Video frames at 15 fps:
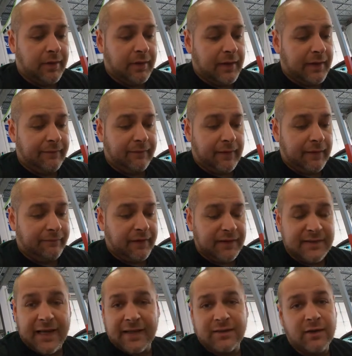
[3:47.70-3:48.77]
if it
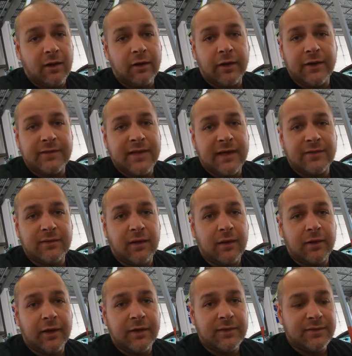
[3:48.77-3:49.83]
takes longer, it takes
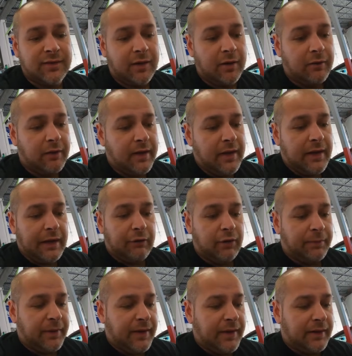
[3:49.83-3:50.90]
longer. So it would
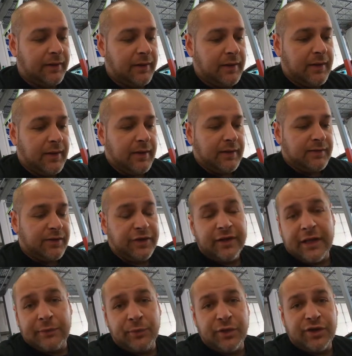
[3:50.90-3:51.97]
have been, so you
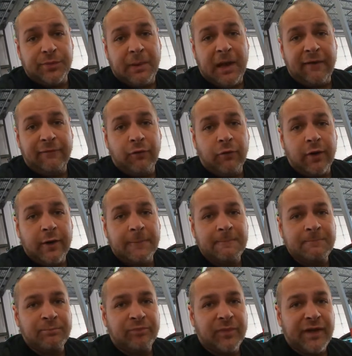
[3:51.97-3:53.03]
get what you pay for.
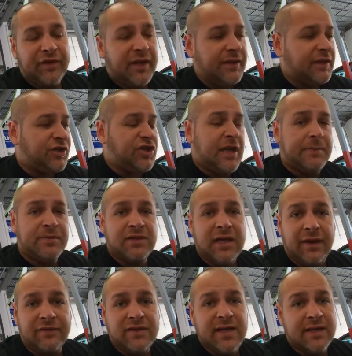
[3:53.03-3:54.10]
If you get the cheap
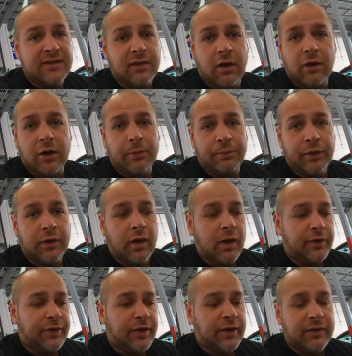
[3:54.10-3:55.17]
stuff, it takes longer to put
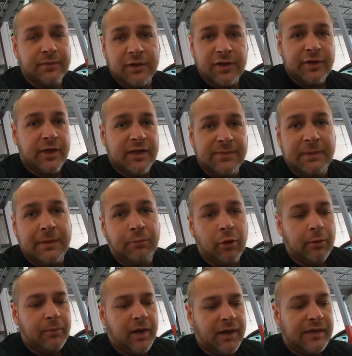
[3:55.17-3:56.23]
on. You're gonna spend more
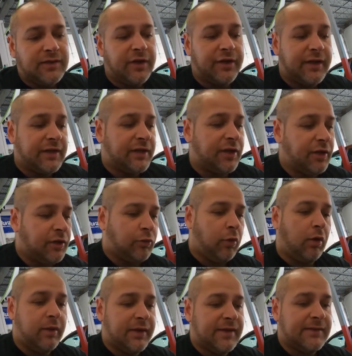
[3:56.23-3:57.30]
money. So you get the good
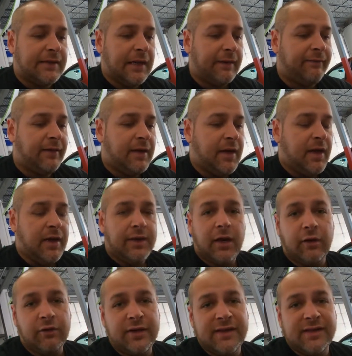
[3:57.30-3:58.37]
quality stuff. Not
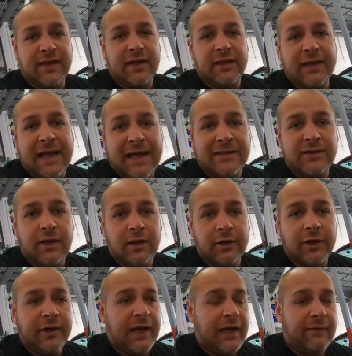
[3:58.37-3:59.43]
only is it gonna last
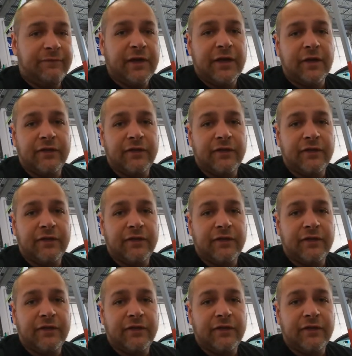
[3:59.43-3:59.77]
longer and fit your